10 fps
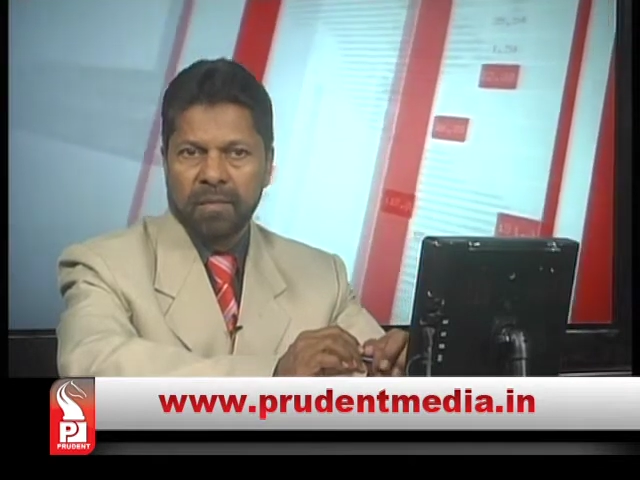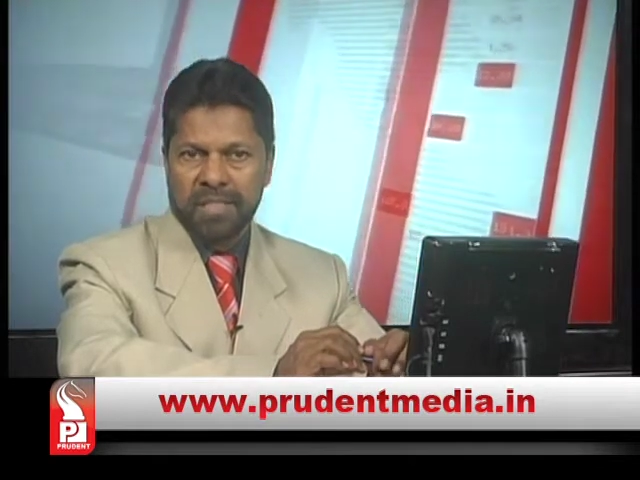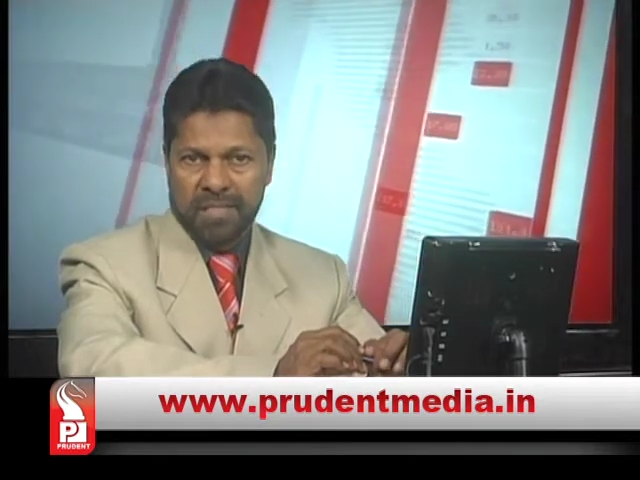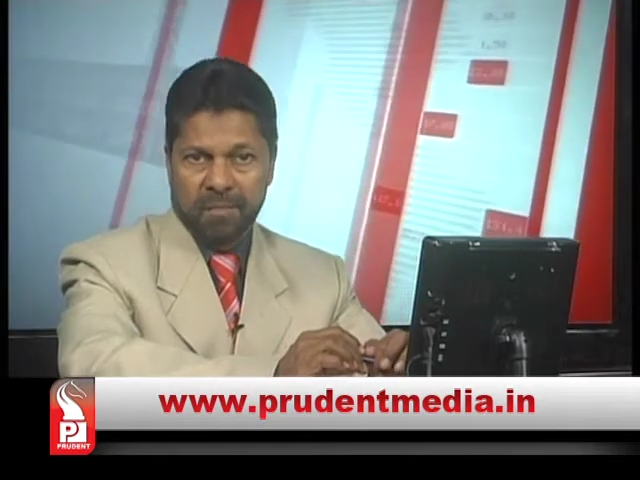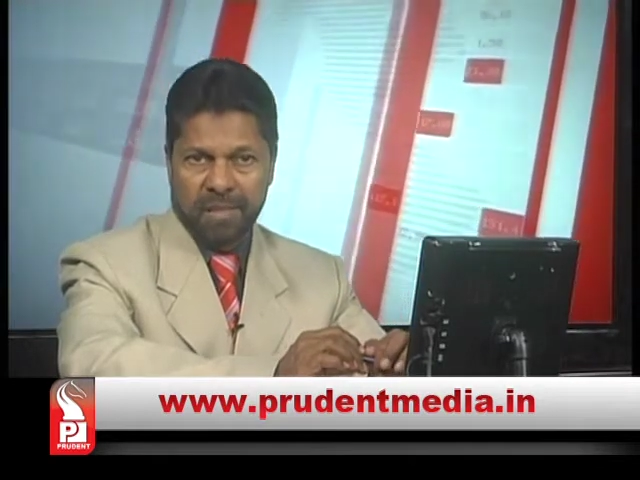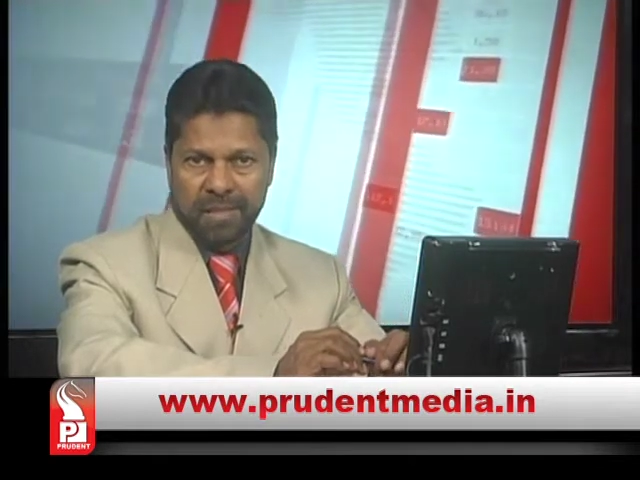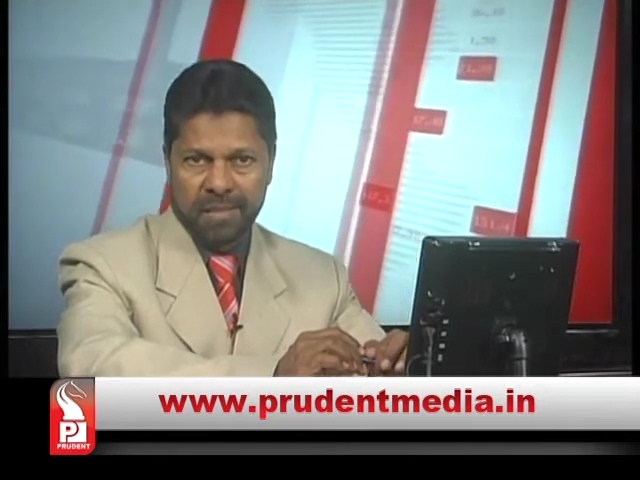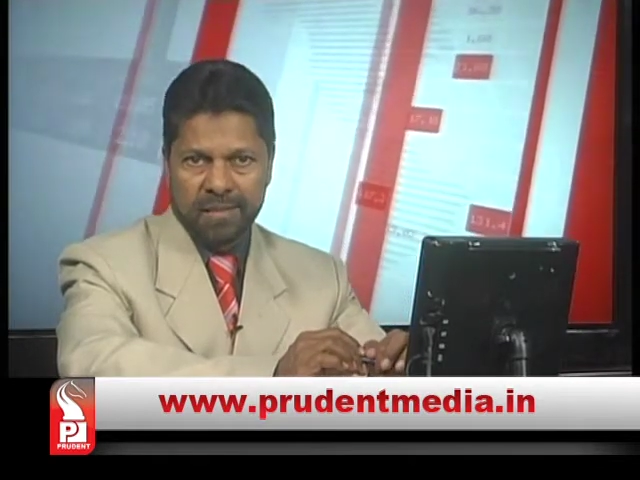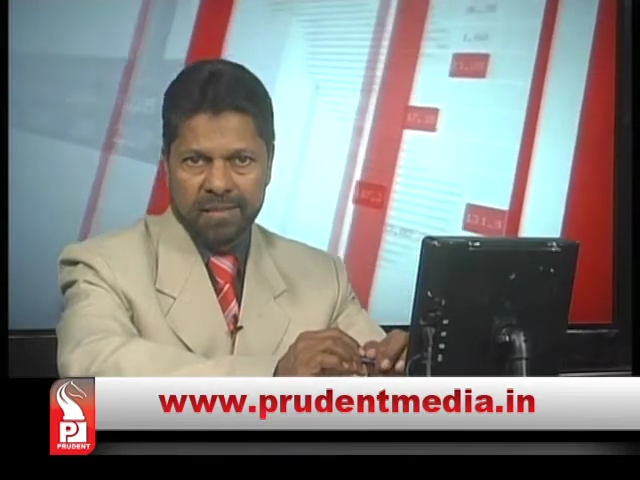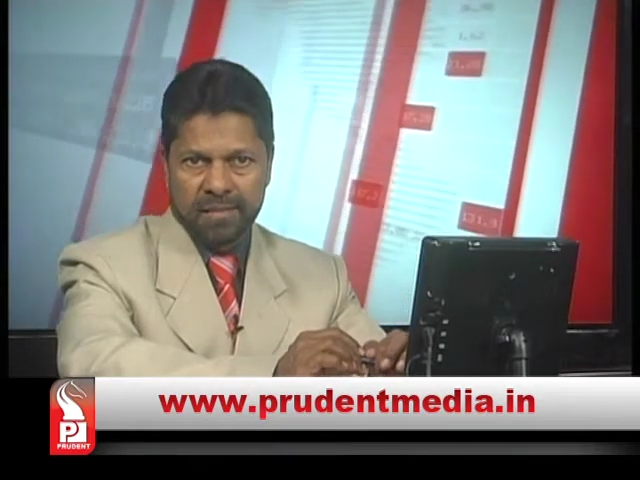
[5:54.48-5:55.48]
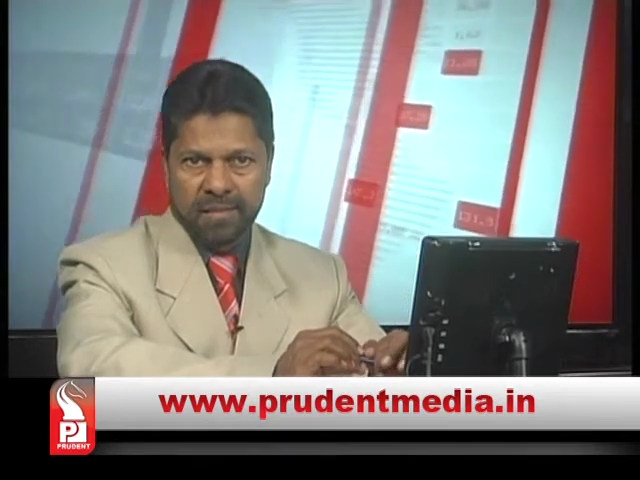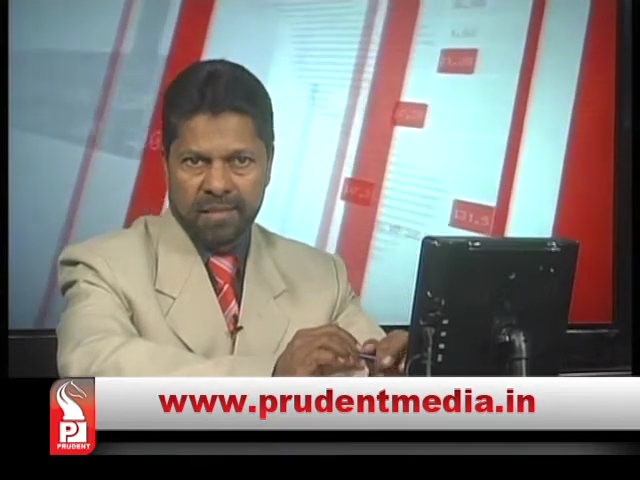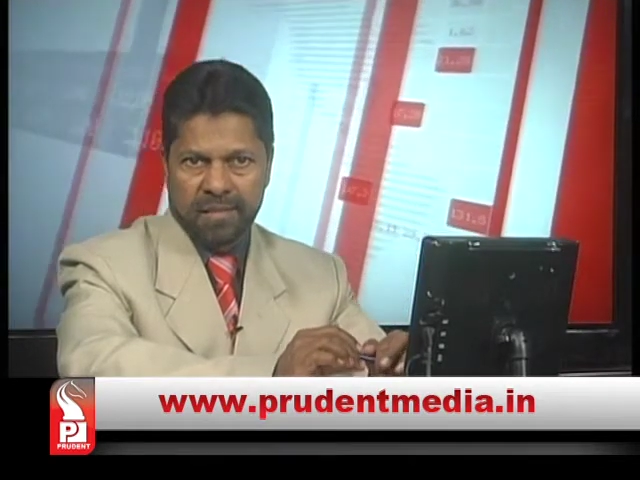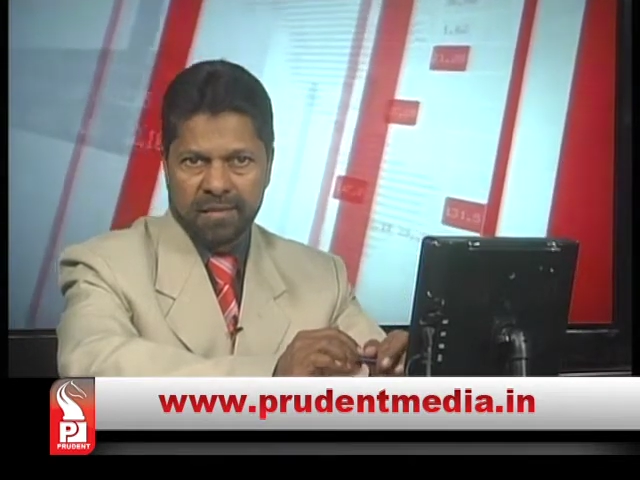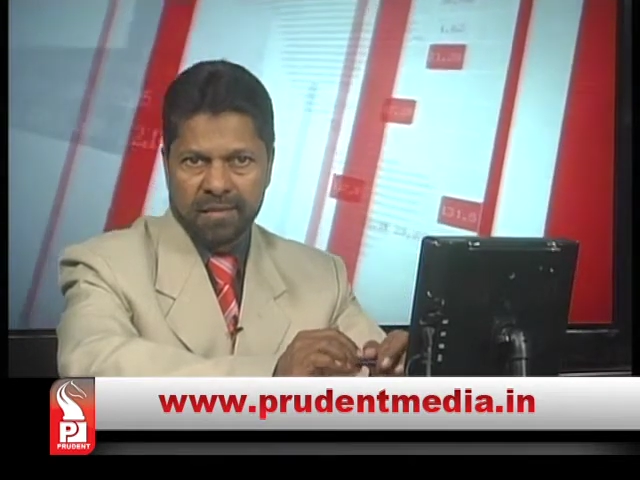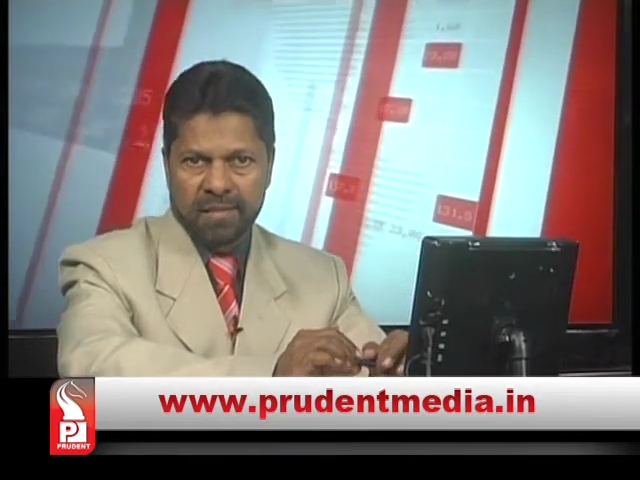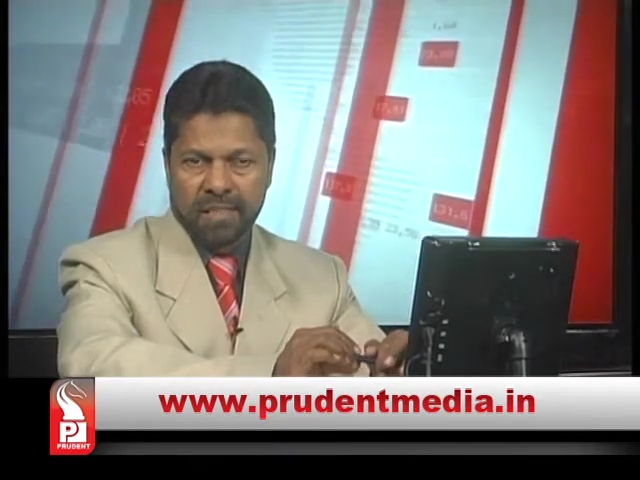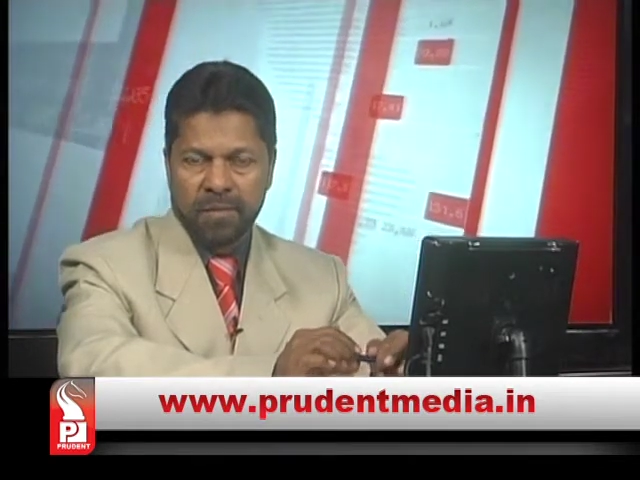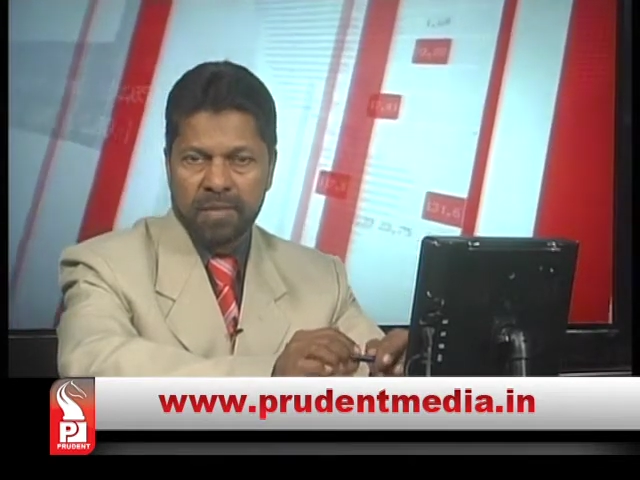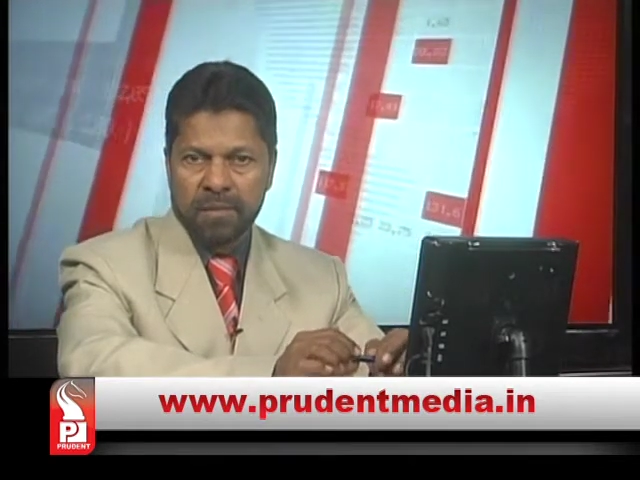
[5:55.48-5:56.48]
Minister Manrekar said that the
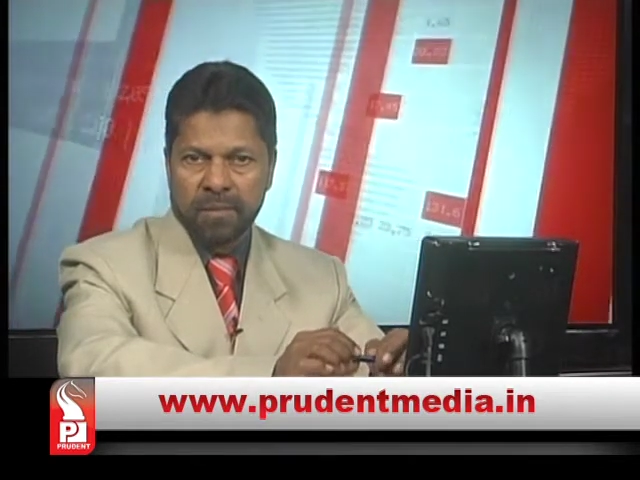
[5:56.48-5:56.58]
scheme is